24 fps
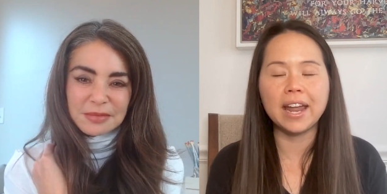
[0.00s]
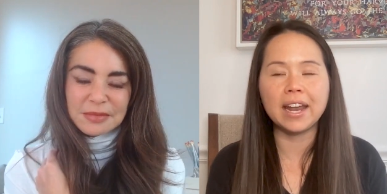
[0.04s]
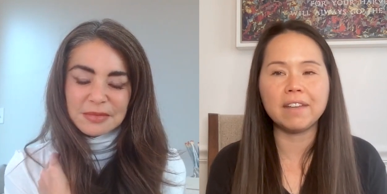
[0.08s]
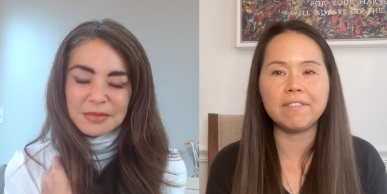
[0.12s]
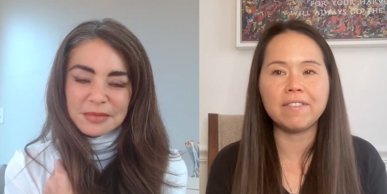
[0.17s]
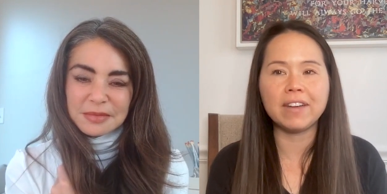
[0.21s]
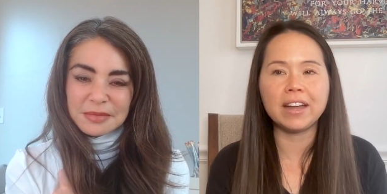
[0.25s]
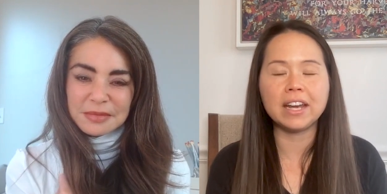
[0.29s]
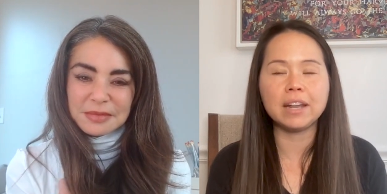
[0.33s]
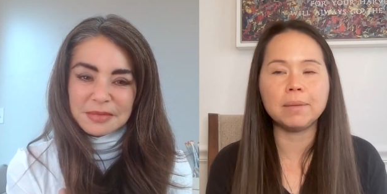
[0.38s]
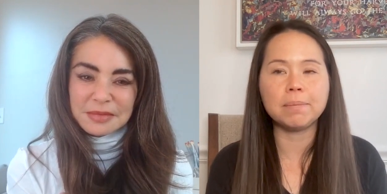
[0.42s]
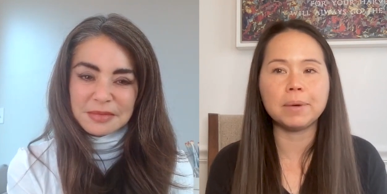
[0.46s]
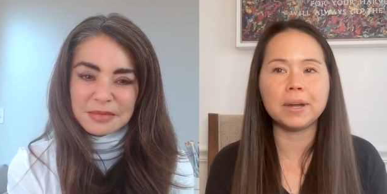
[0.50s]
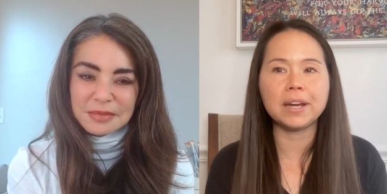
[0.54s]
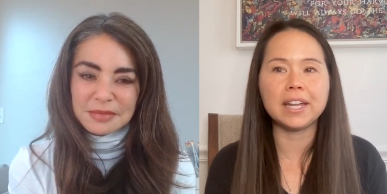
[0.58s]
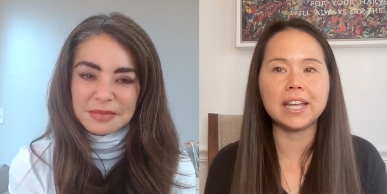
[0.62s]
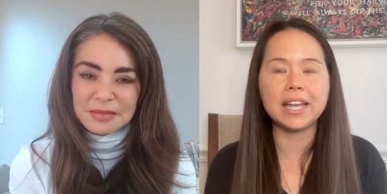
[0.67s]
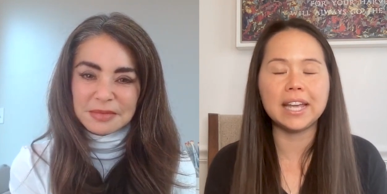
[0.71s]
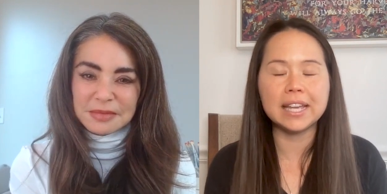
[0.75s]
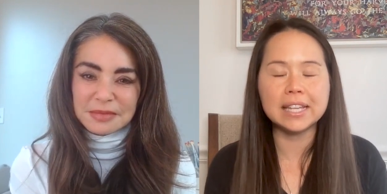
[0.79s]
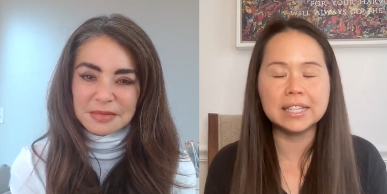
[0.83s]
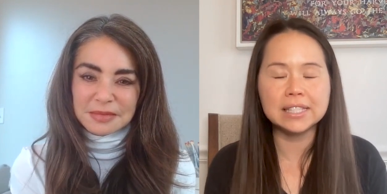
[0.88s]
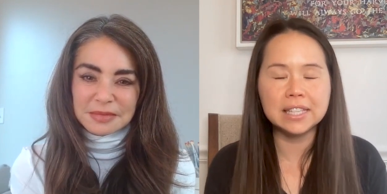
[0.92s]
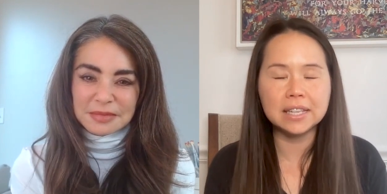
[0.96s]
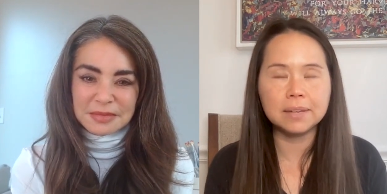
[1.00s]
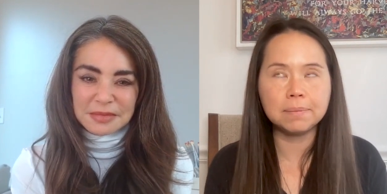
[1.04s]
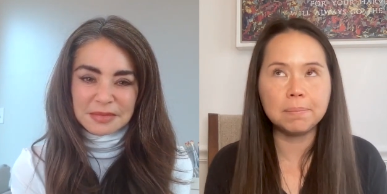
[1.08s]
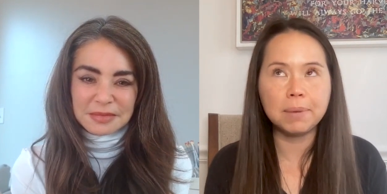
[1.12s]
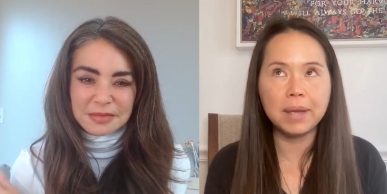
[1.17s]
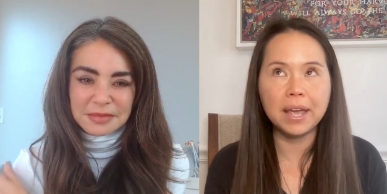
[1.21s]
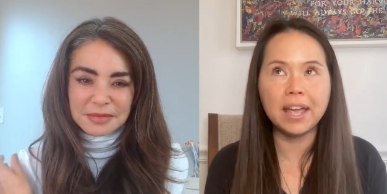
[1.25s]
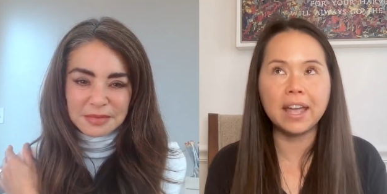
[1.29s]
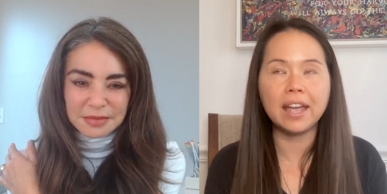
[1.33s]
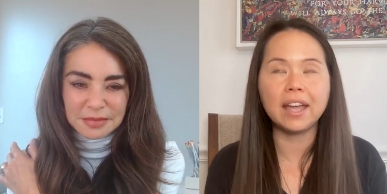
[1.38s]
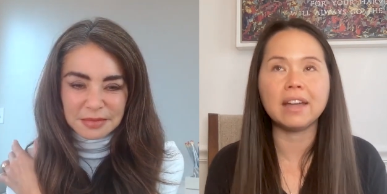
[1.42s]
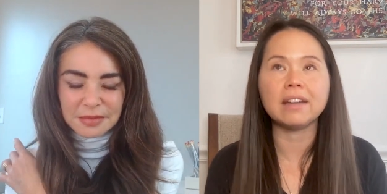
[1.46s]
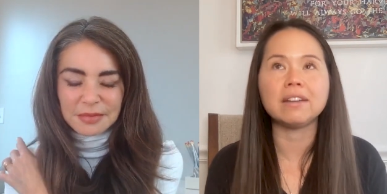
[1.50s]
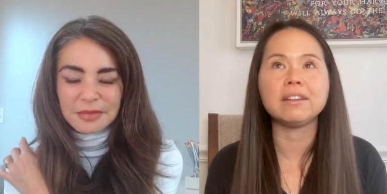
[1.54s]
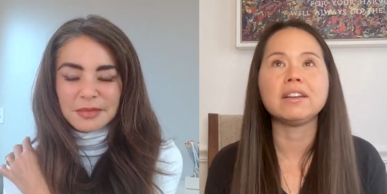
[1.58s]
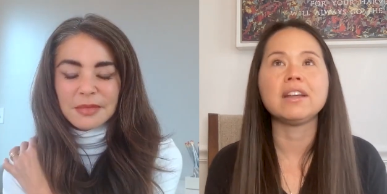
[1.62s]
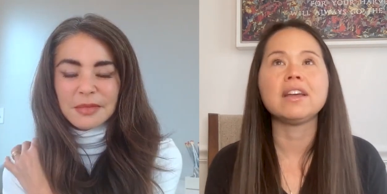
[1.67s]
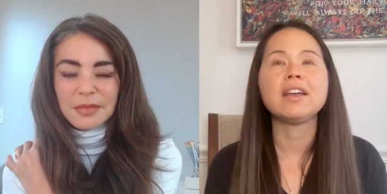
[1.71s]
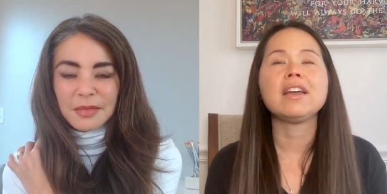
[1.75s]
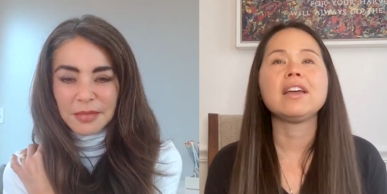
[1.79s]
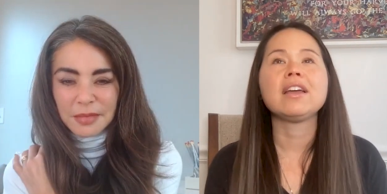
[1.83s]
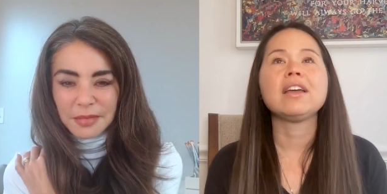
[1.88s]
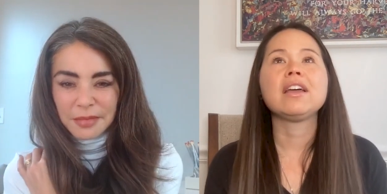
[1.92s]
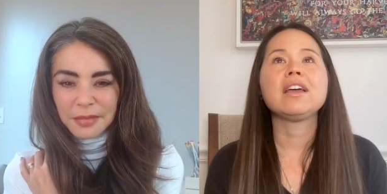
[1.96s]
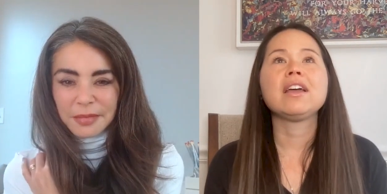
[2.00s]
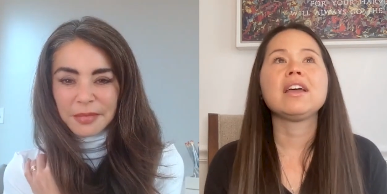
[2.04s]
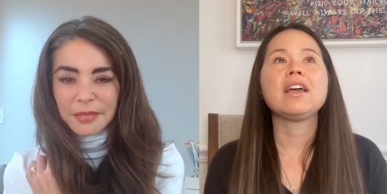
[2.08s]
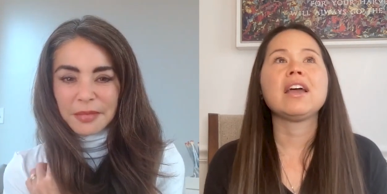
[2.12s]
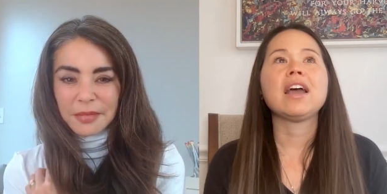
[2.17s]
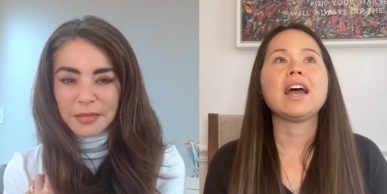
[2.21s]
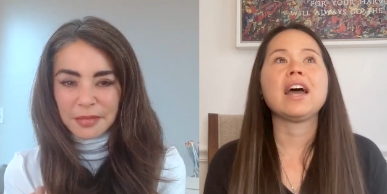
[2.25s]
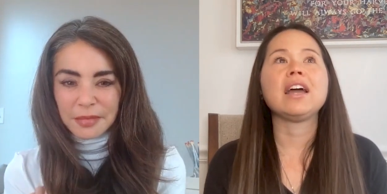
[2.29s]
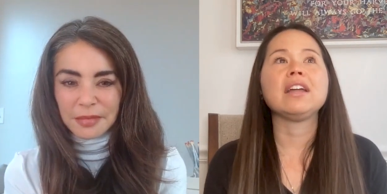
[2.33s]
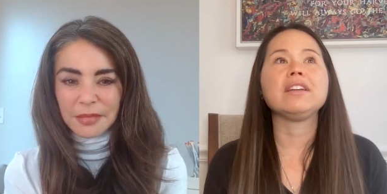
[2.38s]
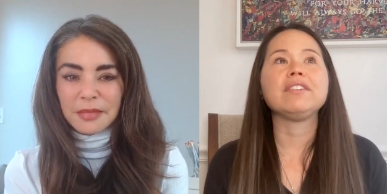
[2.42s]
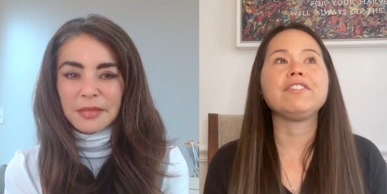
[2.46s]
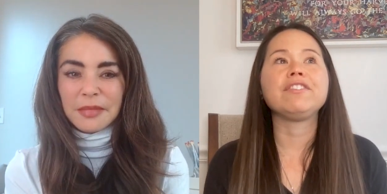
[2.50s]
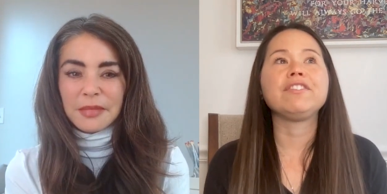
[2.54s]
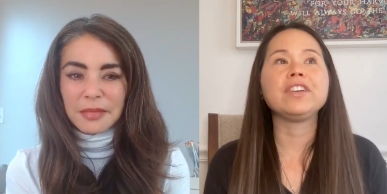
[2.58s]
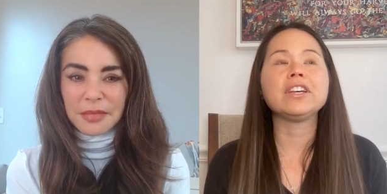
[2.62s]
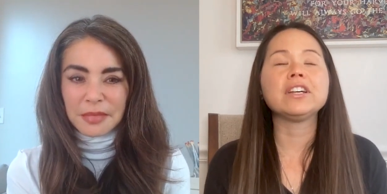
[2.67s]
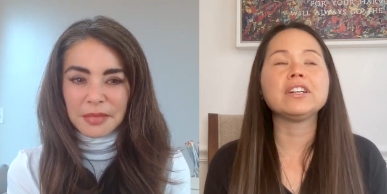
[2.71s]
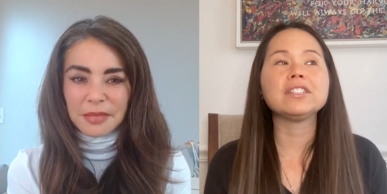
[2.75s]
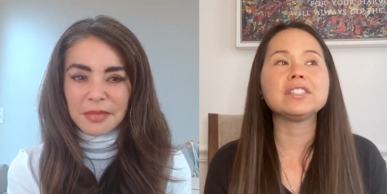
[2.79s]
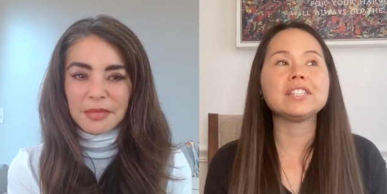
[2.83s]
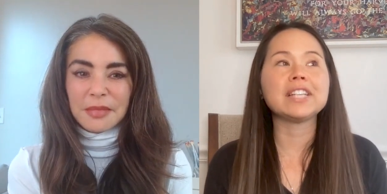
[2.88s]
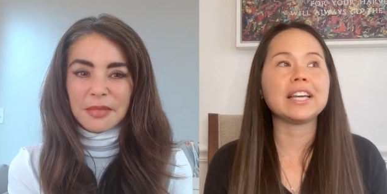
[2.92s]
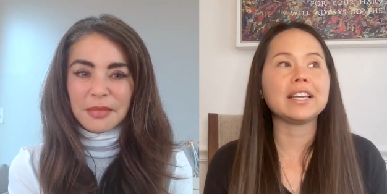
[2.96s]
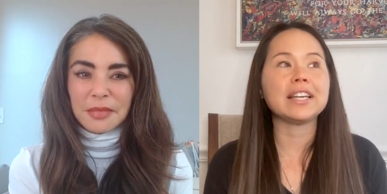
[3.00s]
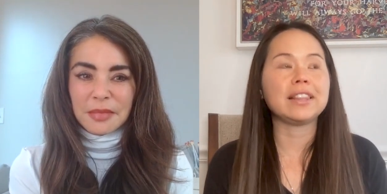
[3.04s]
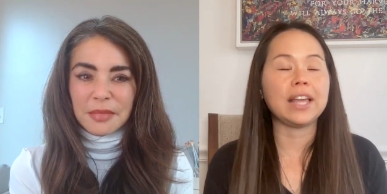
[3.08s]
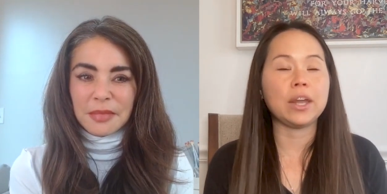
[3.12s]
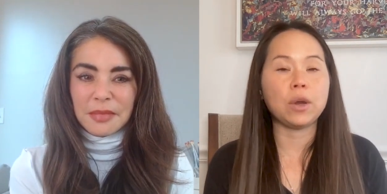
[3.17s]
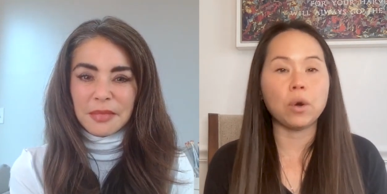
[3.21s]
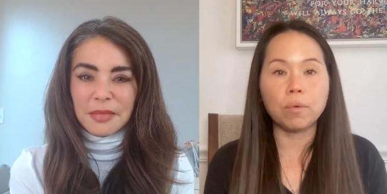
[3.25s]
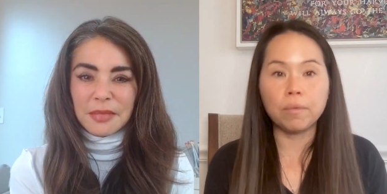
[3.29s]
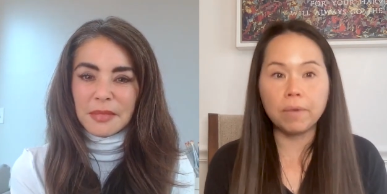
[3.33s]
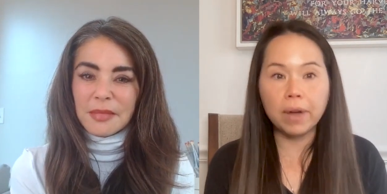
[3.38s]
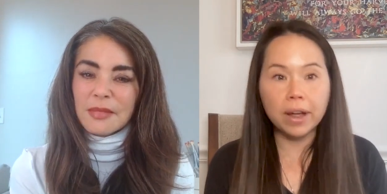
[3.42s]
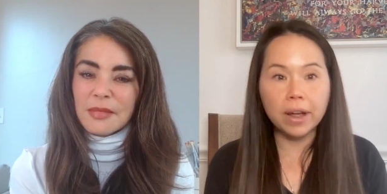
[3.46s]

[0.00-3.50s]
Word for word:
Speaker 1: and if anybody is in pain and feels like they don't